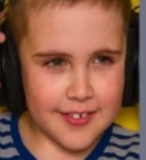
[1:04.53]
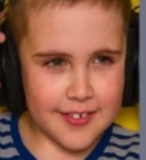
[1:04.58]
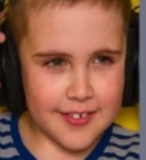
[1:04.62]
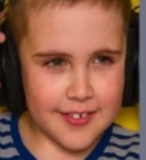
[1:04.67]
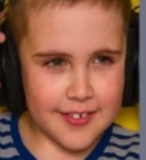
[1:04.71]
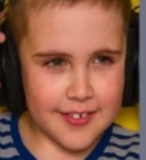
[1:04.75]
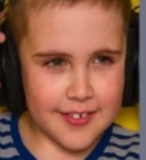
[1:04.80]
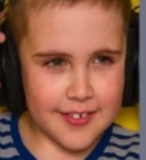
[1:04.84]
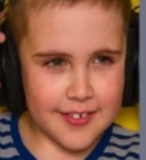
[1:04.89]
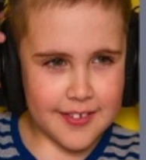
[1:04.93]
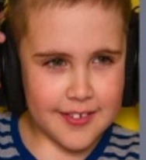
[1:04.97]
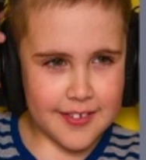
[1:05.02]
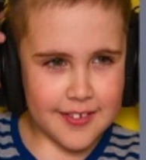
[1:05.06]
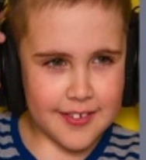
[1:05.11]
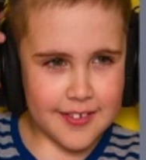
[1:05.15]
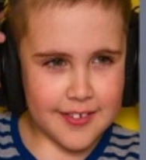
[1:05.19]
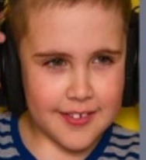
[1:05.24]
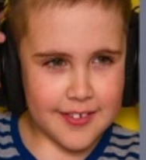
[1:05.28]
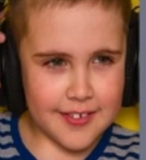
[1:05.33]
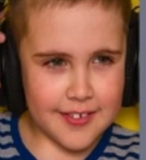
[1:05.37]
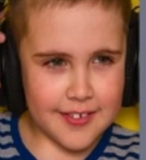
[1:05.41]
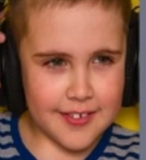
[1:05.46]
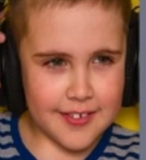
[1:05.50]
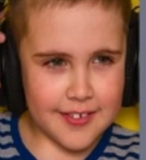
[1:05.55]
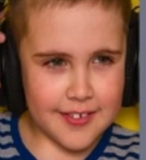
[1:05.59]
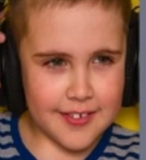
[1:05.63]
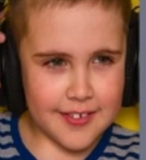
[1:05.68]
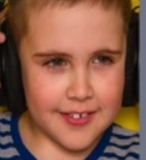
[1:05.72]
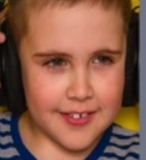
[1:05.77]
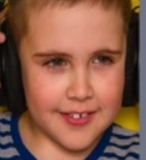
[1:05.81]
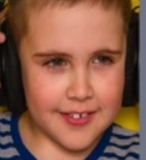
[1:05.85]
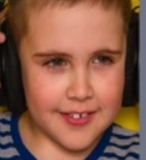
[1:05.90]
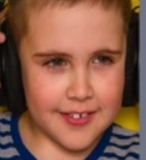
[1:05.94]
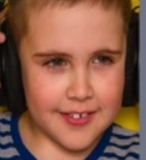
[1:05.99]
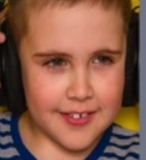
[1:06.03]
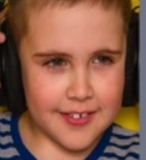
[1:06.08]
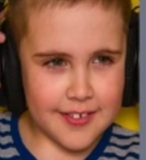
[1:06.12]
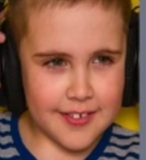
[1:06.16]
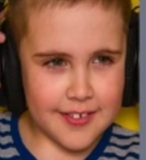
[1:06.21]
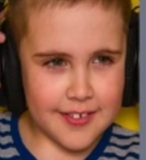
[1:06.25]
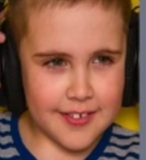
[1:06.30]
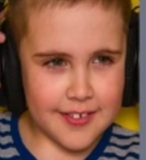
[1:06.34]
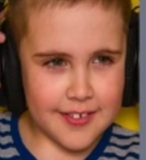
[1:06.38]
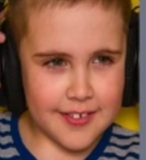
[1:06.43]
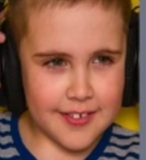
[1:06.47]

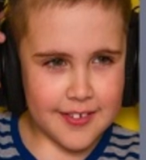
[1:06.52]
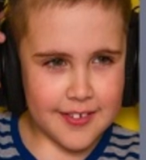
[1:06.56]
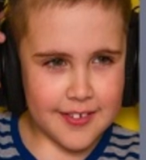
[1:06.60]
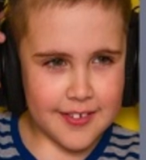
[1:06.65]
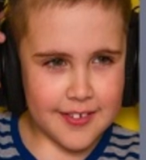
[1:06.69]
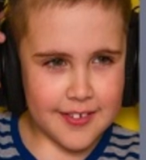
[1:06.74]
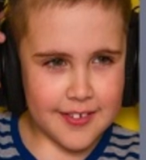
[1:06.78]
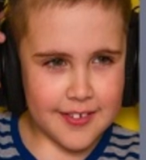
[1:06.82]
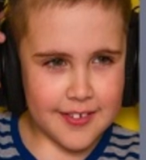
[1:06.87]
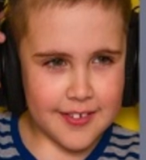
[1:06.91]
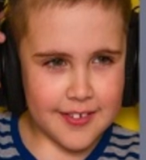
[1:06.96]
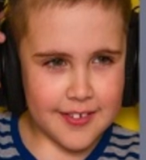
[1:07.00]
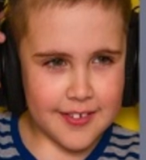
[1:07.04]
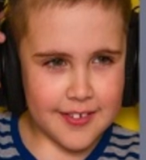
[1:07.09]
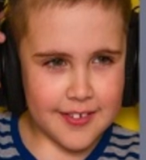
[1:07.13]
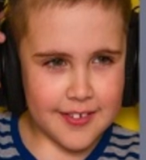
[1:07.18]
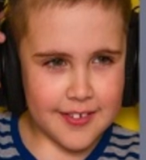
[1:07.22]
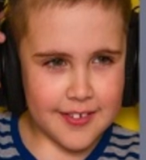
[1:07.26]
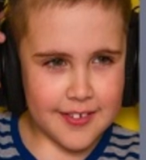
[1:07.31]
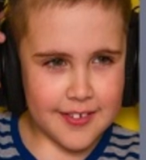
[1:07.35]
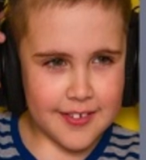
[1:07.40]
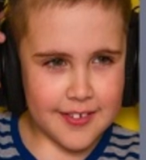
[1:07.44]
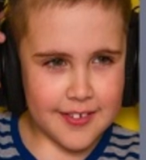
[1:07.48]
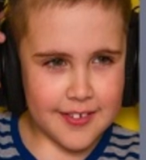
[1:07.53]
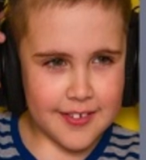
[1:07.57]
The face doesn't move, so there is nothing to read.